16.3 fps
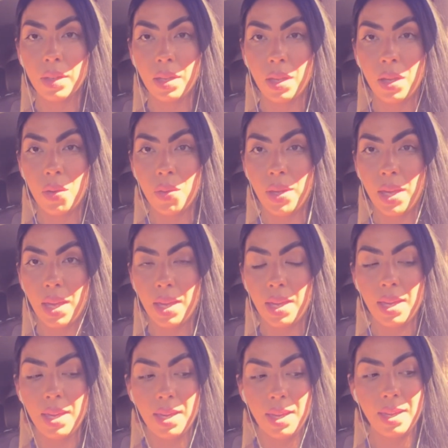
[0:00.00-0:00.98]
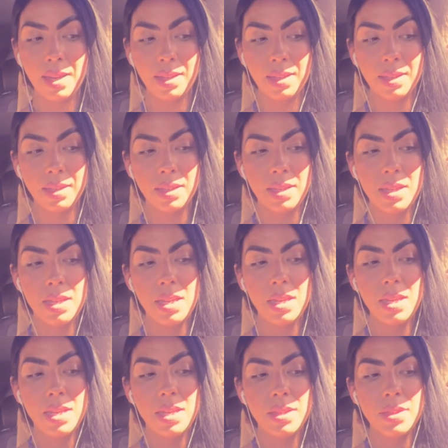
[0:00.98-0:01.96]
Okay.
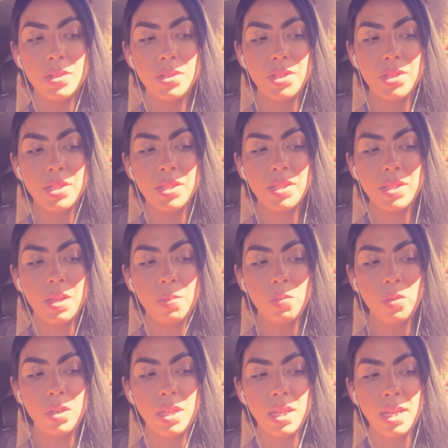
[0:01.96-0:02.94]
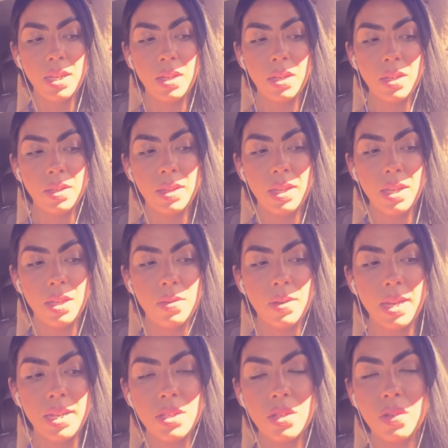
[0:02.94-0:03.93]
There's someone here that you
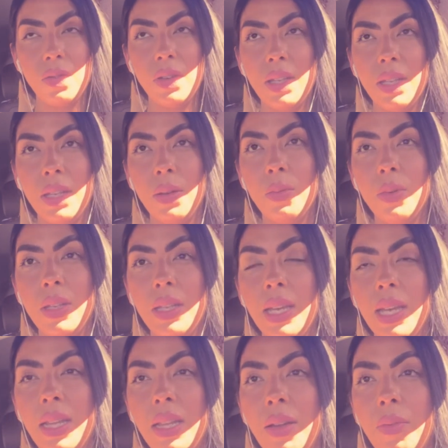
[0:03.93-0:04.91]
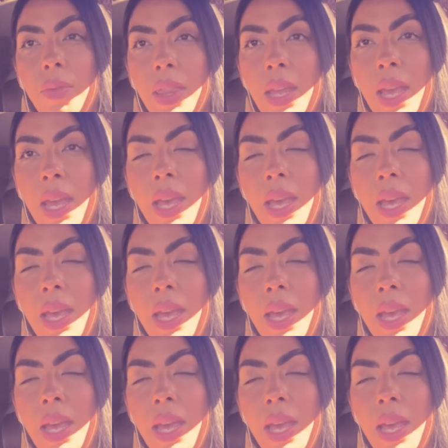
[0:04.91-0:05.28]
guys are feeling really in love with.